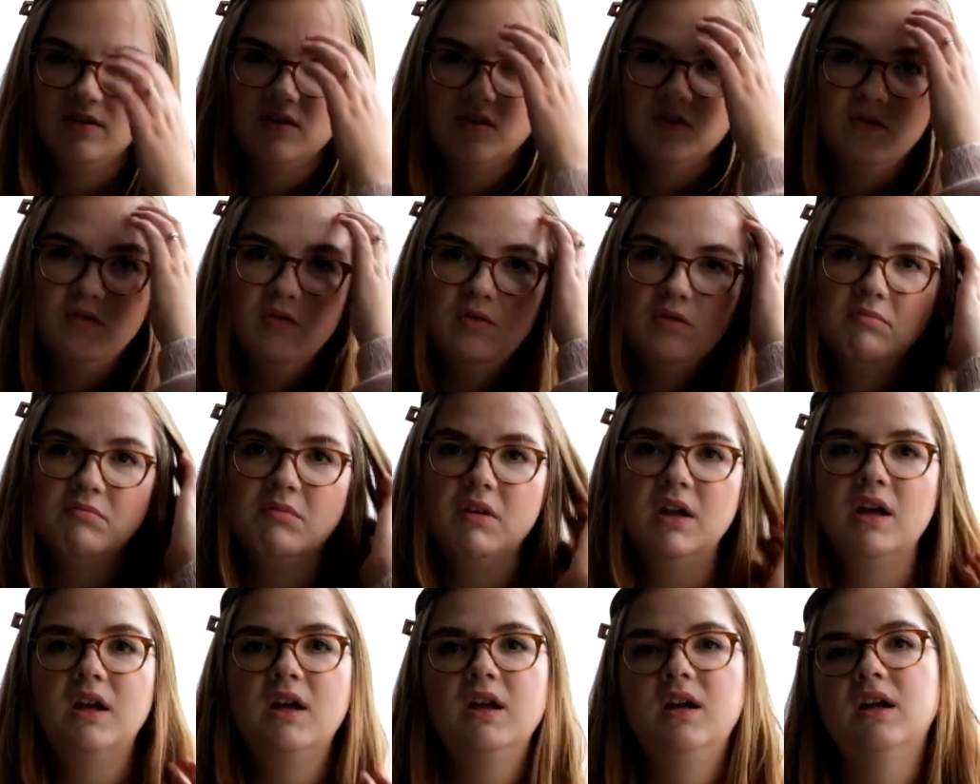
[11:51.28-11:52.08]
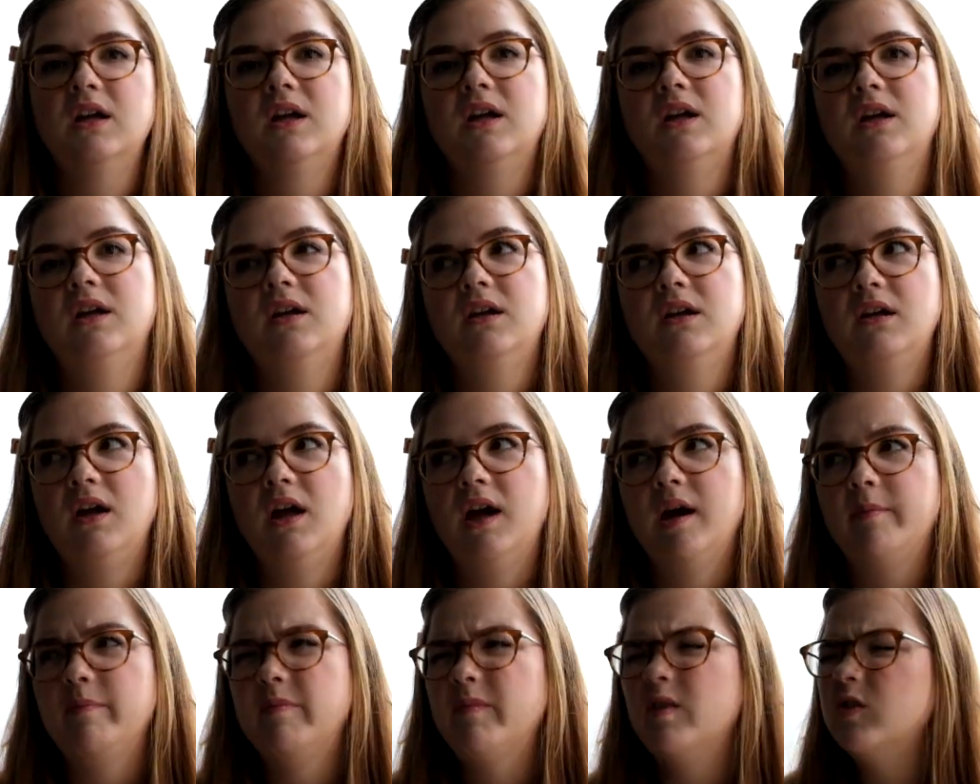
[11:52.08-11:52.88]
so
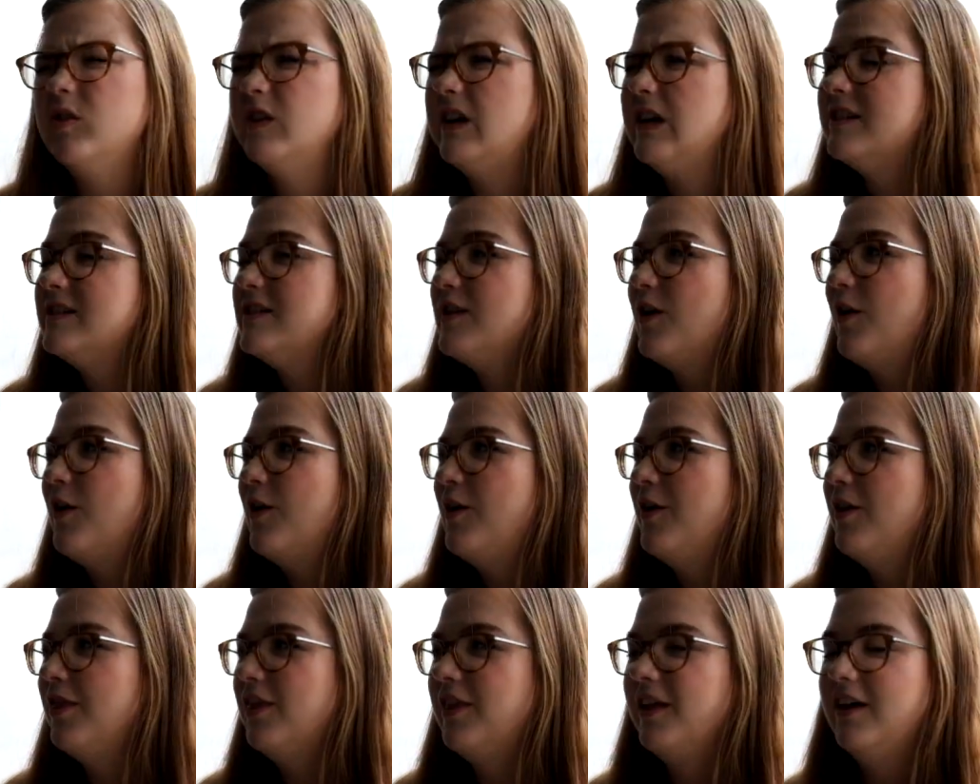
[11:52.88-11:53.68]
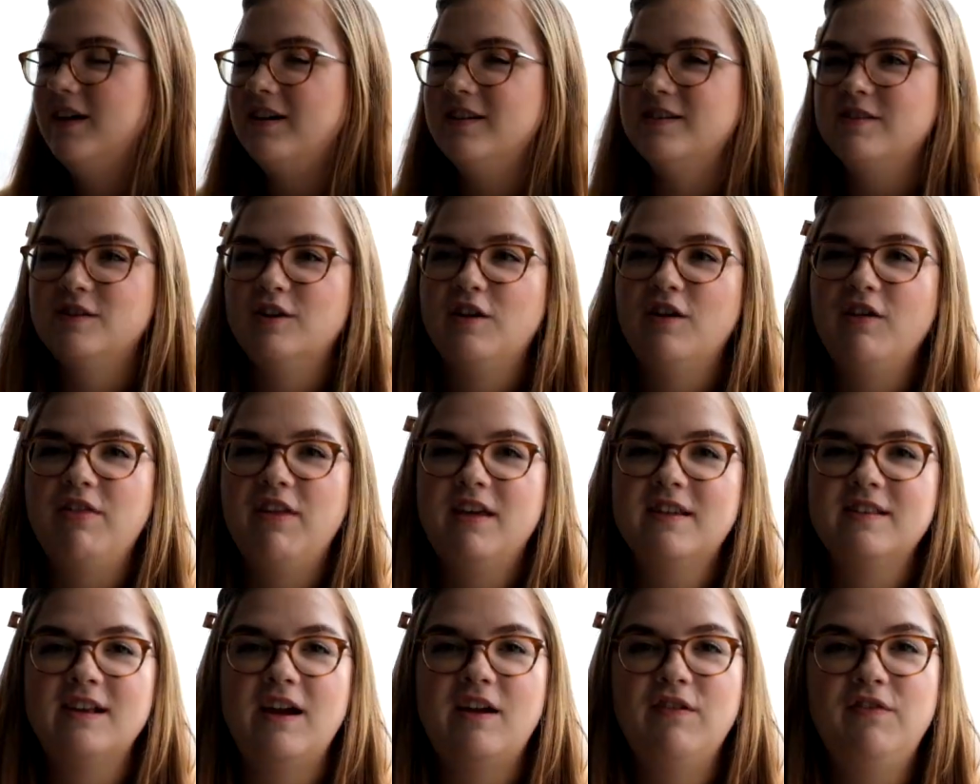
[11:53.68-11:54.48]
yeah so that's all the sort of
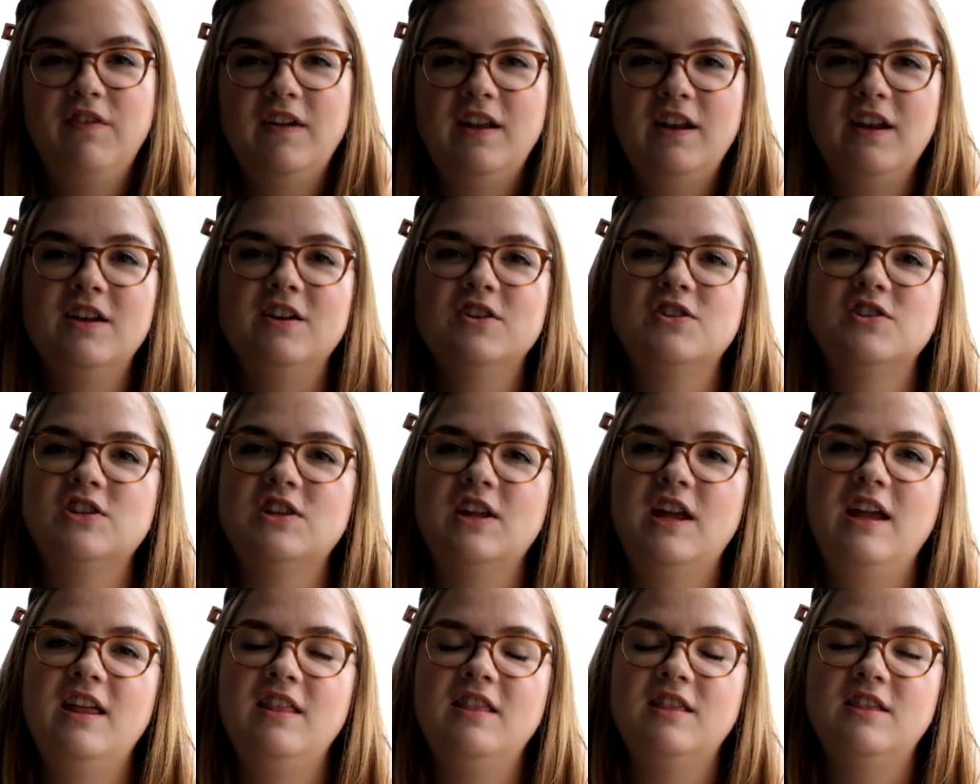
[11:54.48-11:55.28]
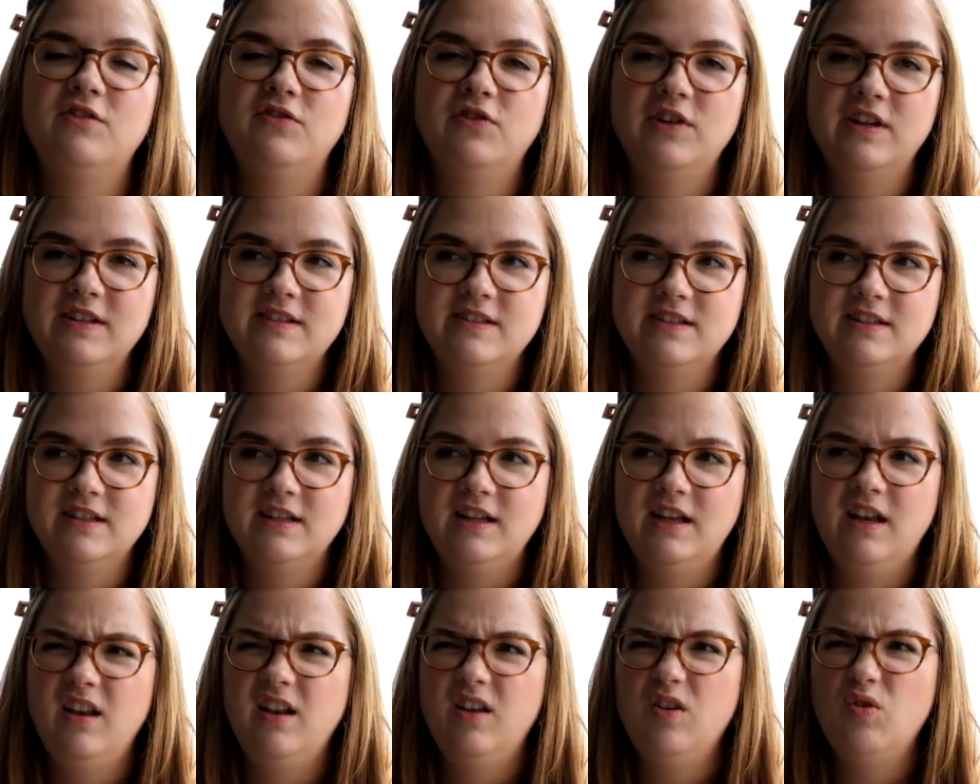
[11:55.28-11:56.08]
things I finished in the
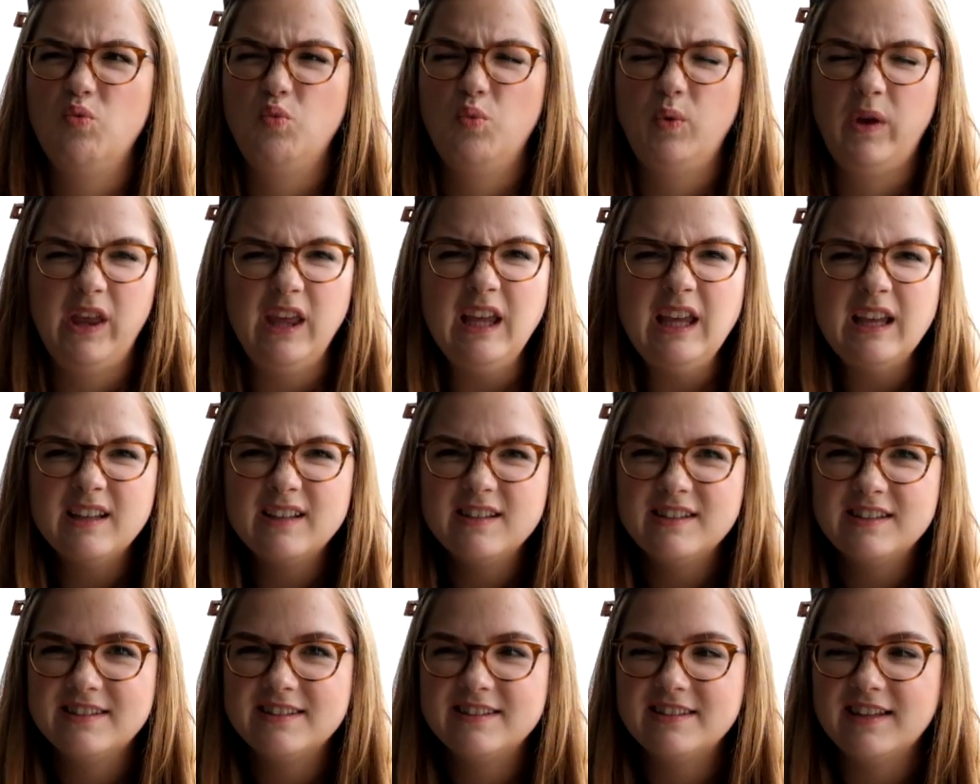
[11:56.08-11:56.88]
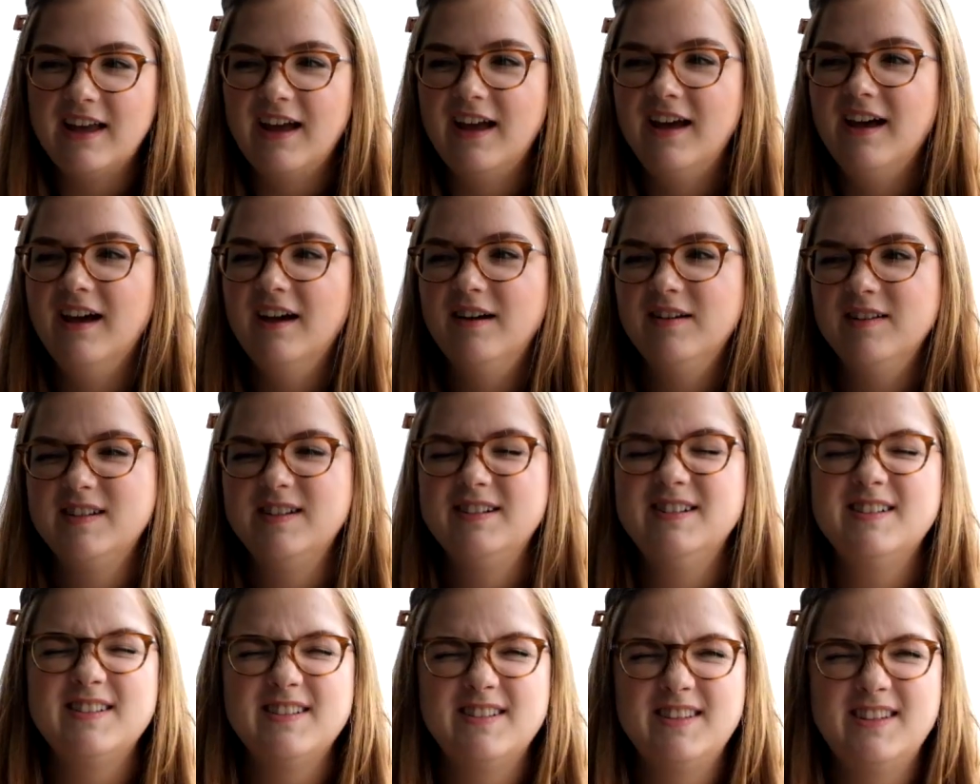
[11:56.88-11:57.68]
recent weeks uh,
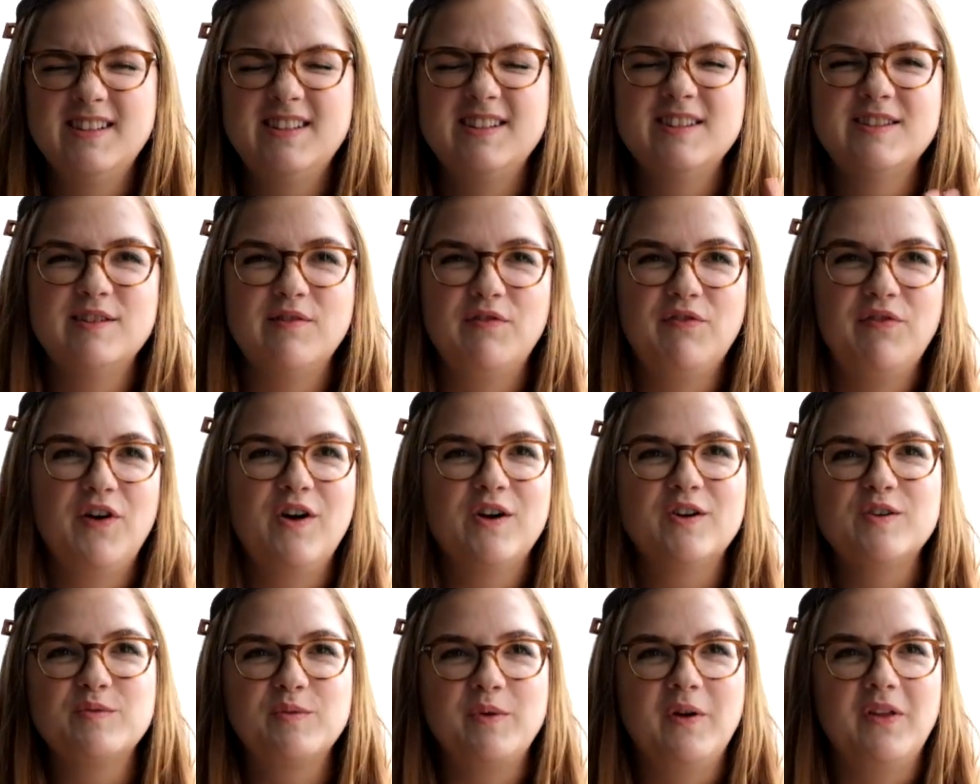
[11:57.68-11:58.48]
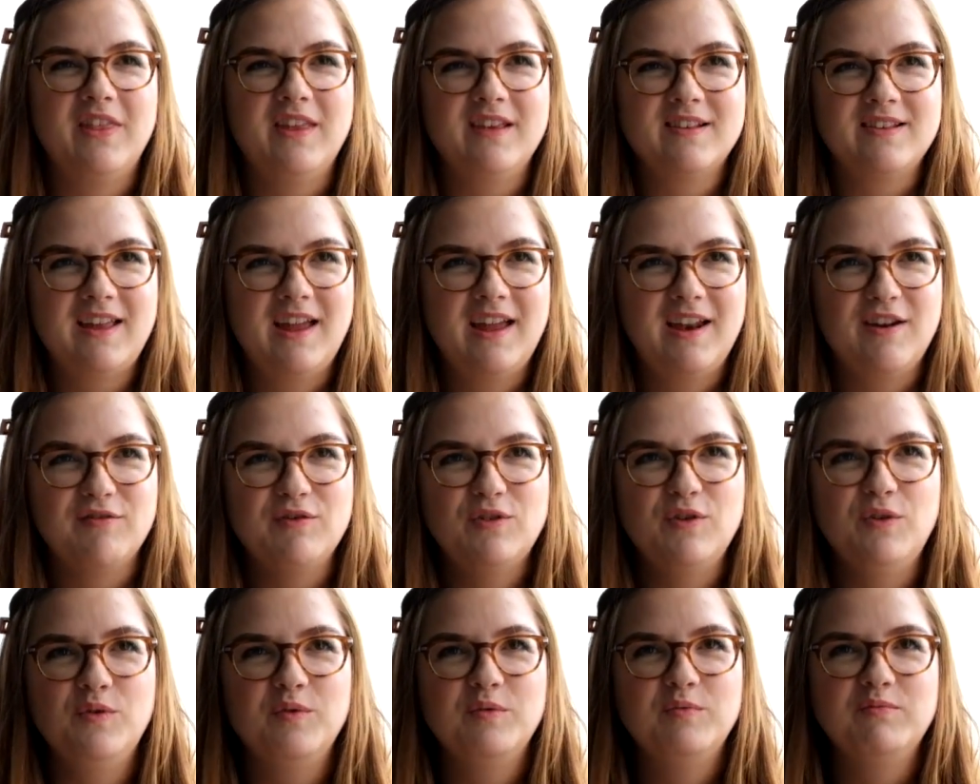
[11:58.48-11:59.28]
since this is the first one there's kind of
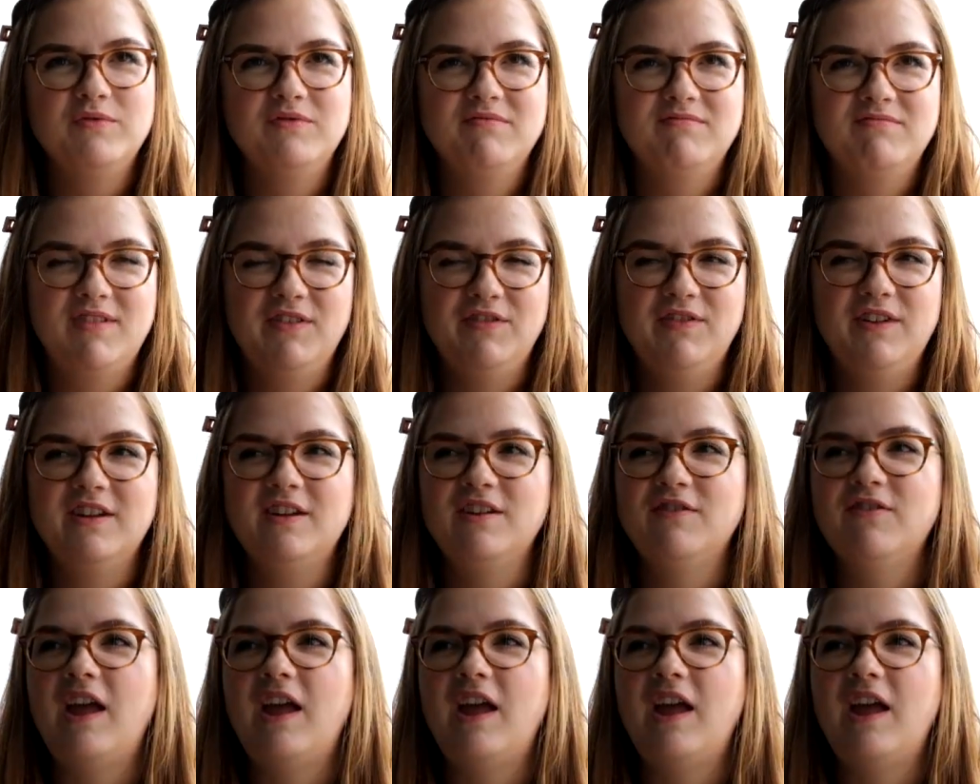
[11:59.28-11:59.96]
no definitive